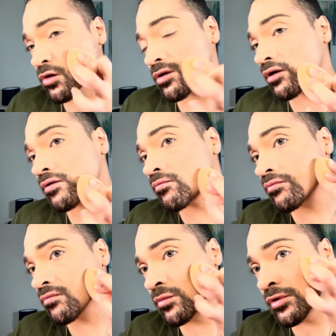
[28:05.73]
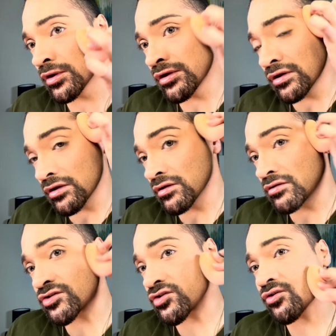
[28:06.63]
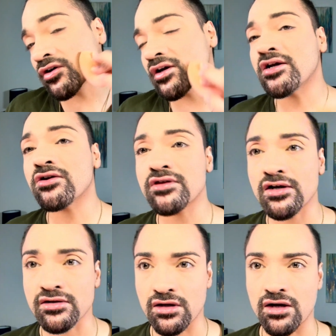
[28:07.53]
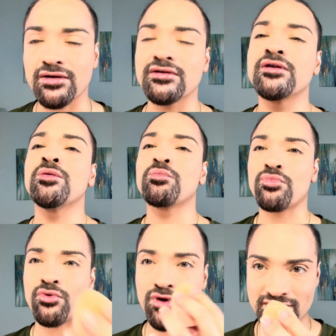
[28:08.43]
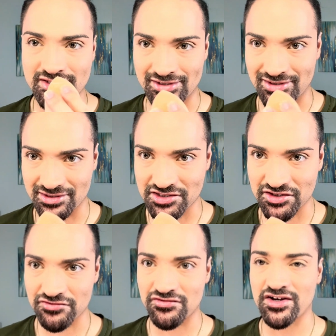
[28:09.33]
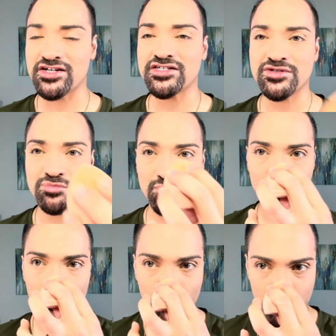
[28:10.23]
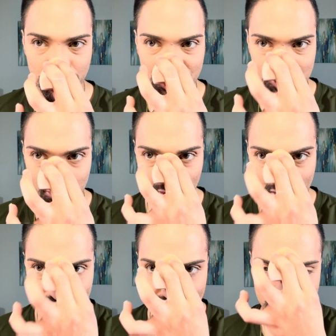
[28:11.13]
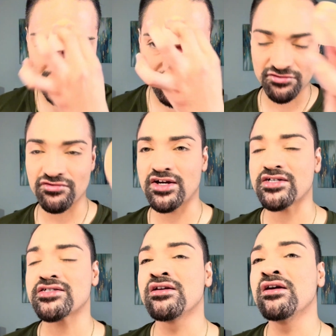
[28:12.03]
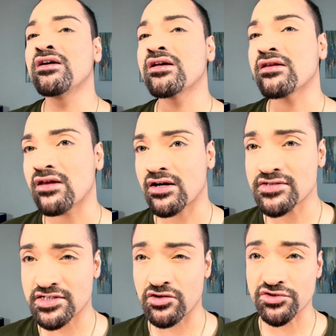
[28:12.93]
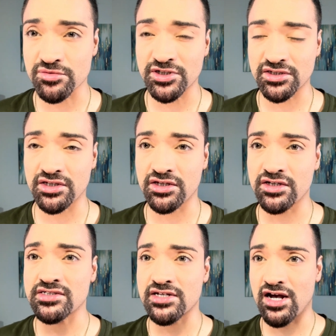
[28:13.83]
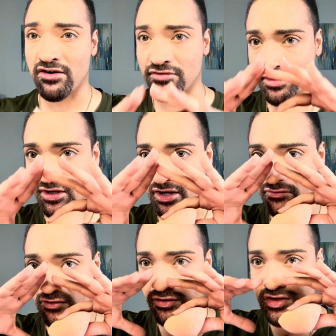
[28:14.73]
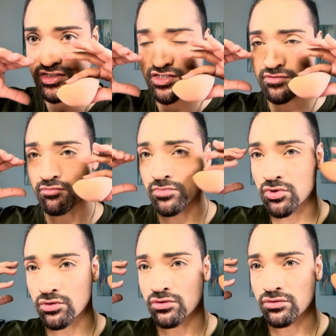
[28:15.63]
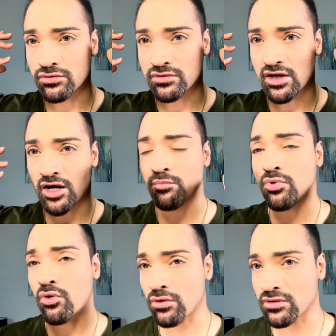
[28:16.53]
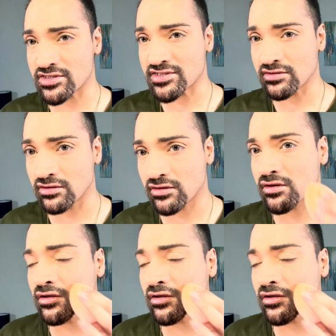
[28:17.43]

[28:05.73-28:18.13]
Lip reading: Okay, so you're gonna hear that a lot. Pressing into the face, push the product into the face. That is the ultimate key to having a very smooth and poreless look.